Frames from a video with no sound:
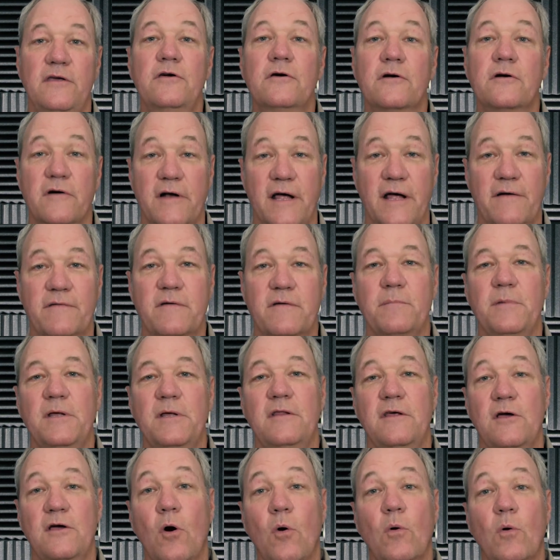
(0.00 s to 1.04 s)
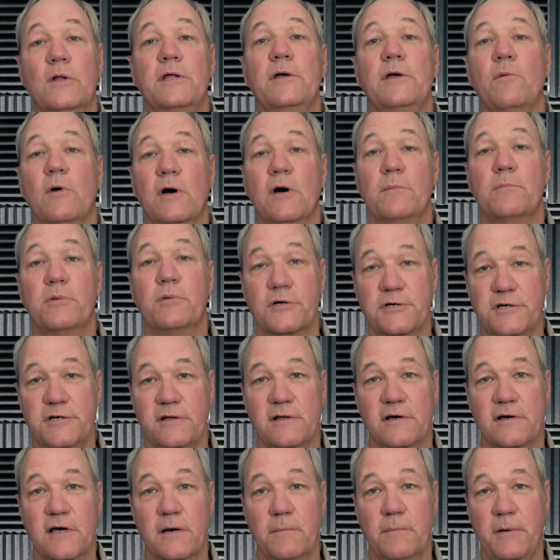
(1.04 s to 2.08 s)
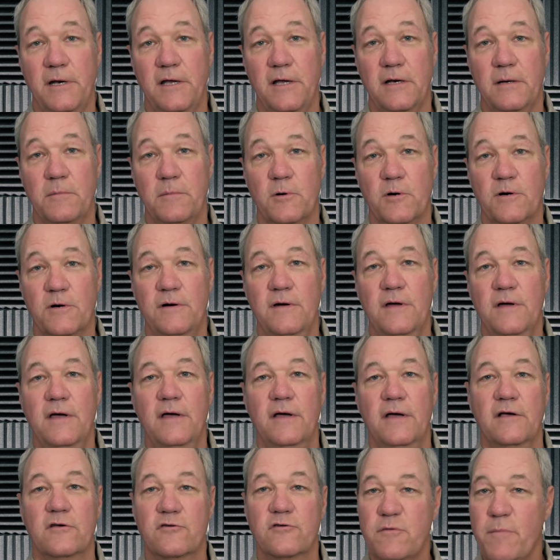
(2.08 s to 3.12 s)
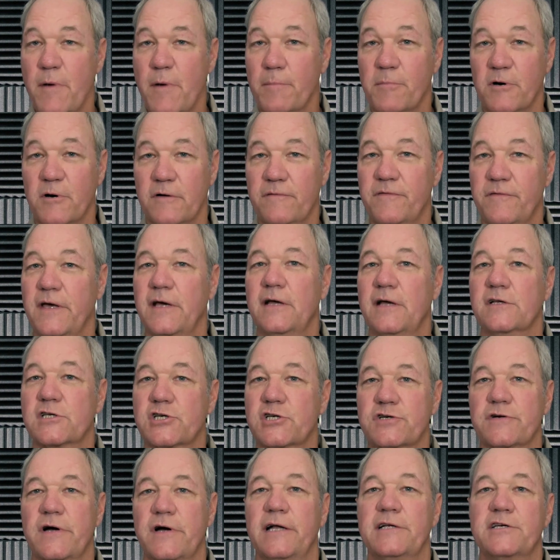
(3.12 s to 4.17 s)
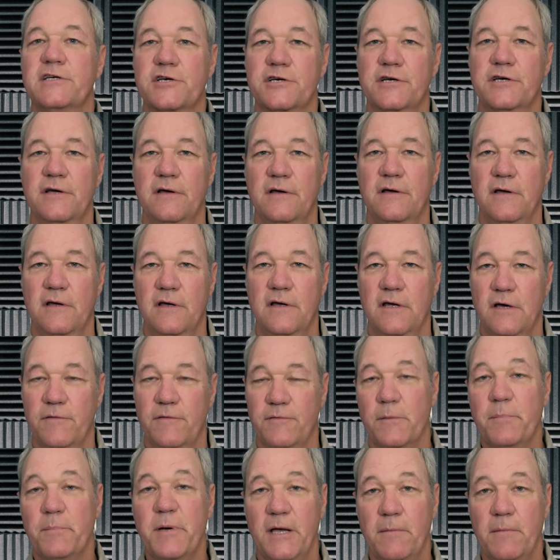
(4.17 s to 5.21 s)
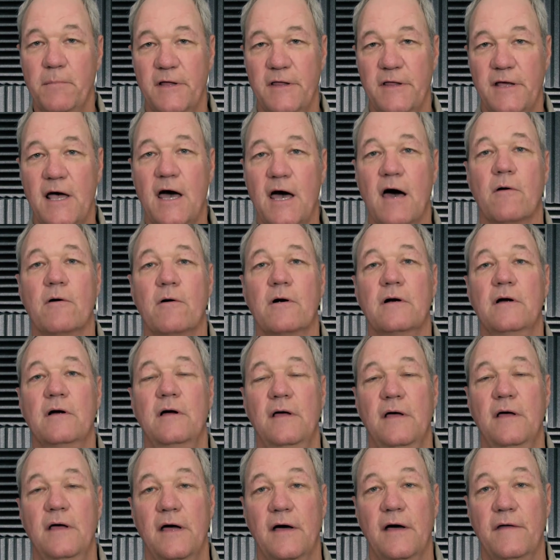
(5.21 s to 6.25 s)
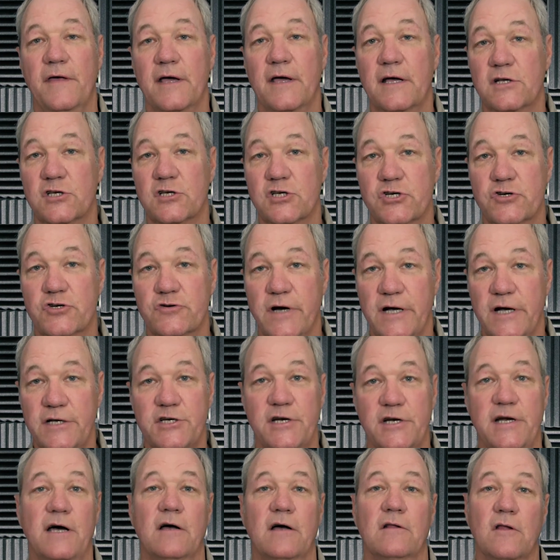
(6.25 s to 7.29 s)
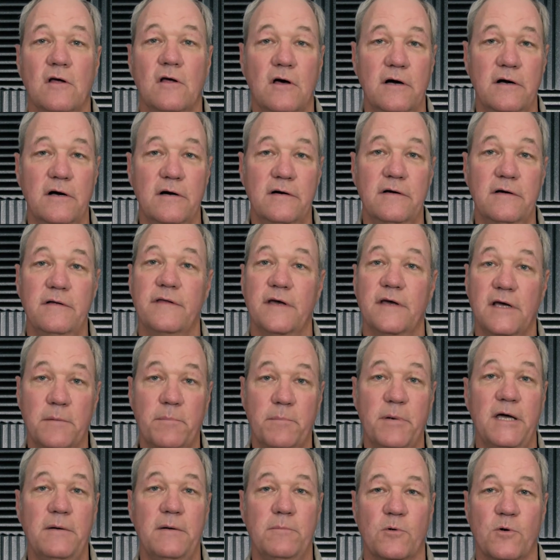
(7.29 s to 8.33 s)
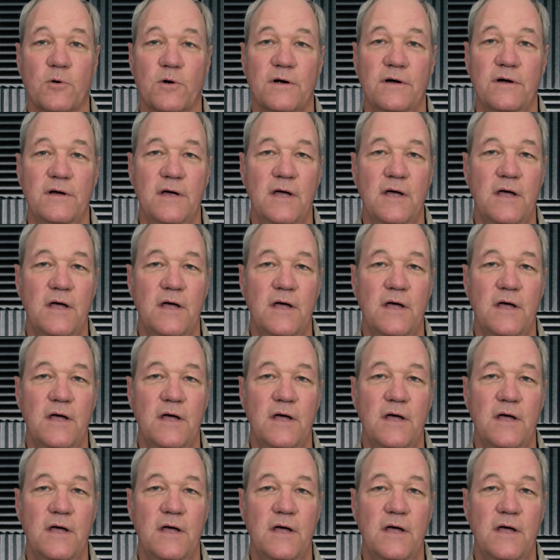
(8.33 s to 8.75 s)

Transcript: You don't have to be the only one pushing the company anymore. Because remember, if they can stretch, if you're paying by the hour and they can stretch it out longer, they get paid more.